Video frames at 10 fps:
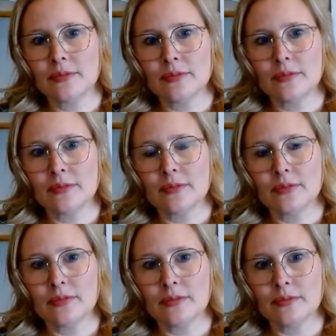
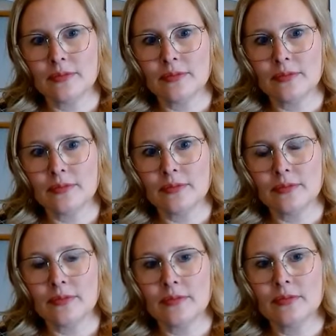
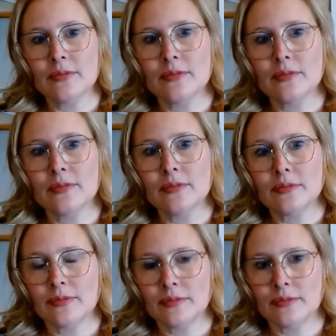
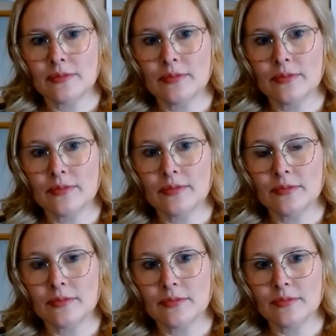
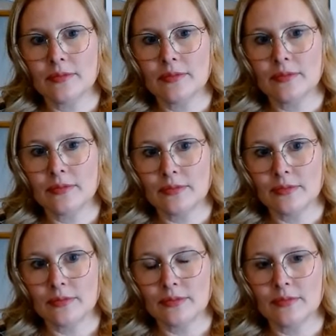
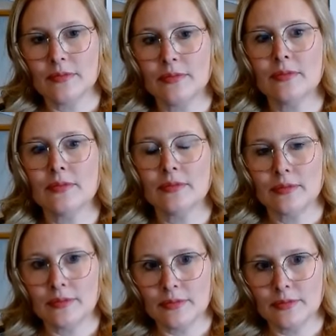
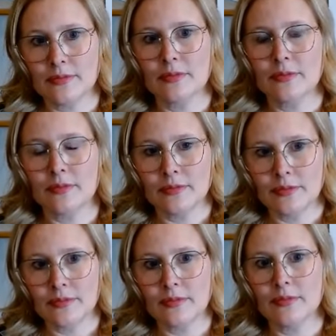
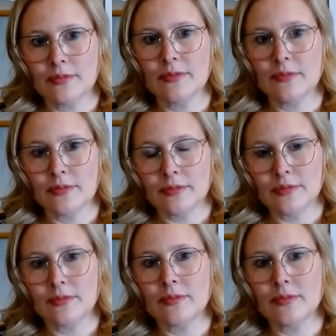
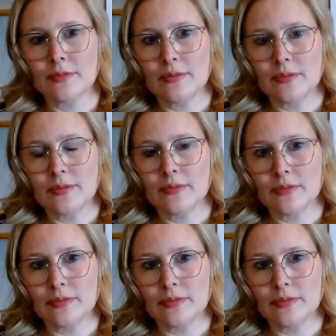(not speaking)